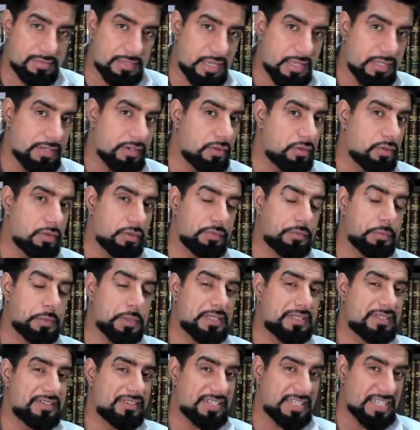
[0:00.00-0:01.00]
I don't know
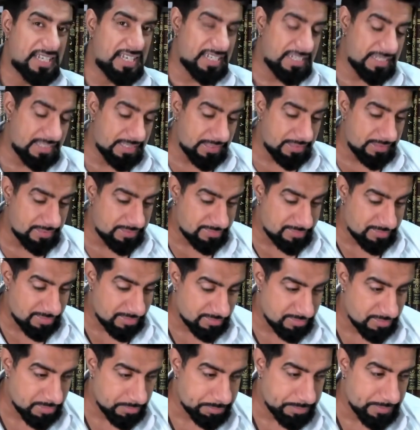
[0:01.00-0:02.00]
whether he clearly
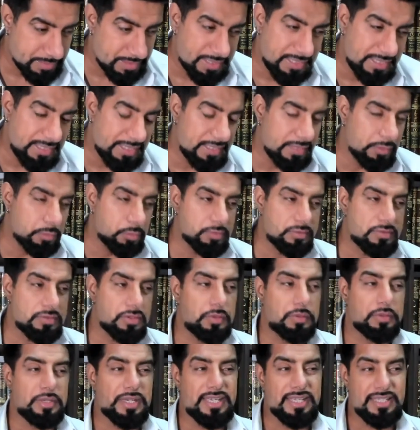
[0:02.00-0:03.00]
says it, but he
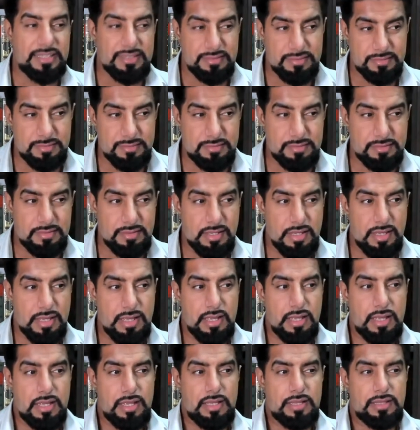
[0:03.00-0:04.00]
also hints
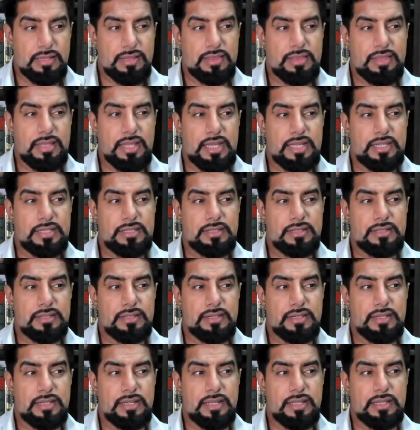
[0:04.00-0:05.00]
that
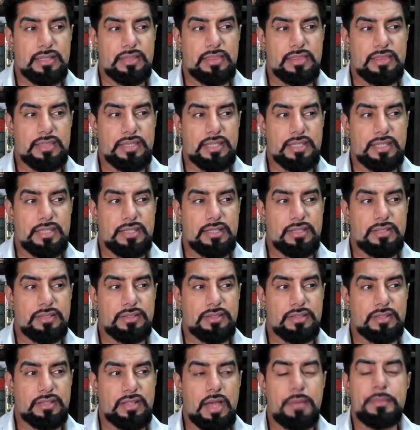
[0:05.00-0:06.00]

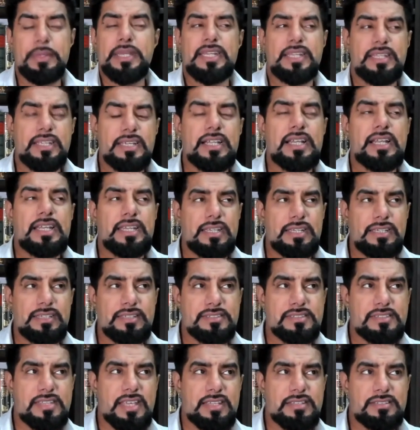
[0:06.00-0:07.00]
he clearly
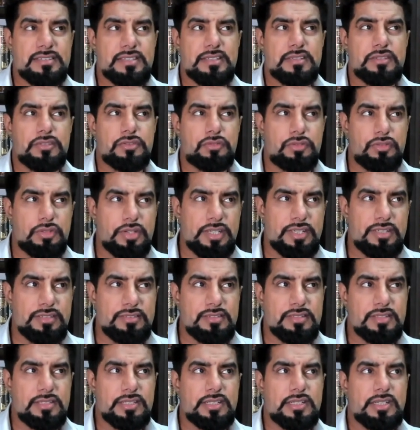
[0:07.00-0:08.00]
says that the
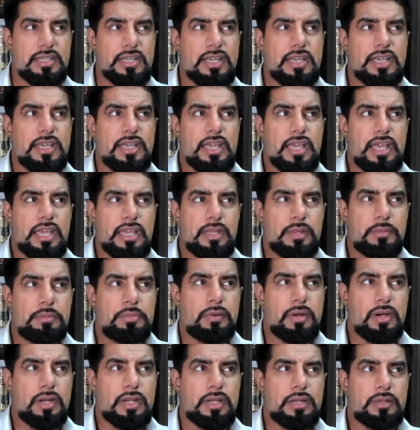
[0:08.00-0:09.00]
reason
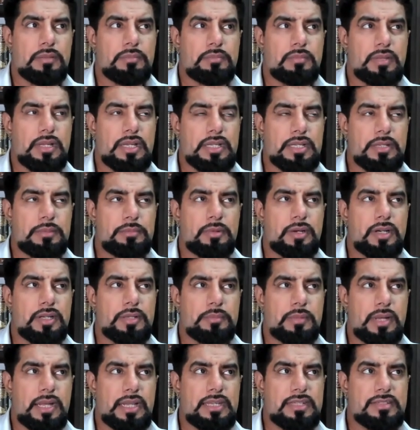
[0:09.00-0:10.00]
Ibrahim
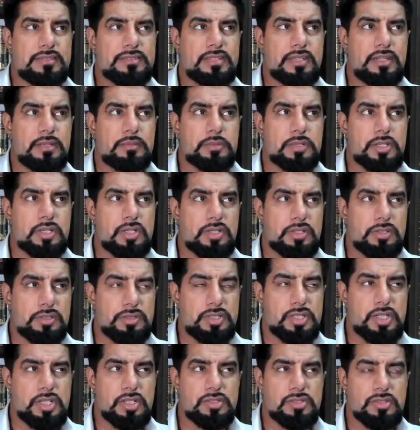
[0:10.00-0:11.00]
alayhi salam
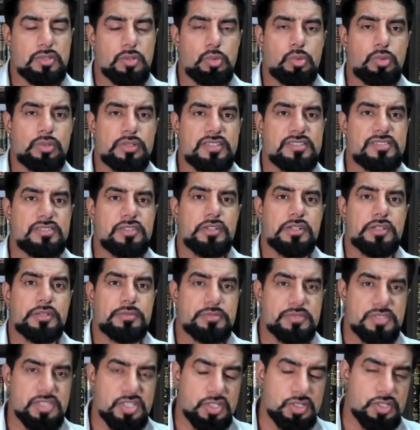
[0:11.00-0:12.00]
does all the
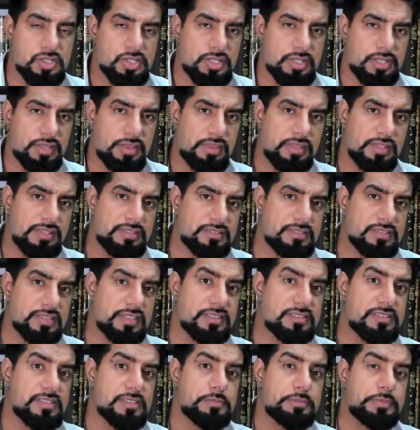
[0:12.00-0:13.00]
circumcision and these
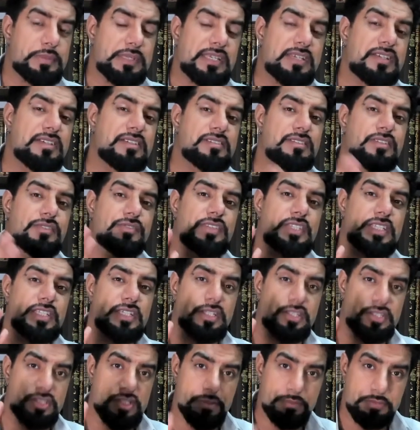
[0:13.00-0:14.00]
things is because of
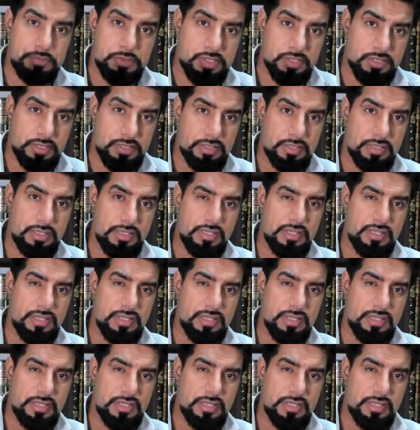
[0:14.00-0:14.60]
the Egyptian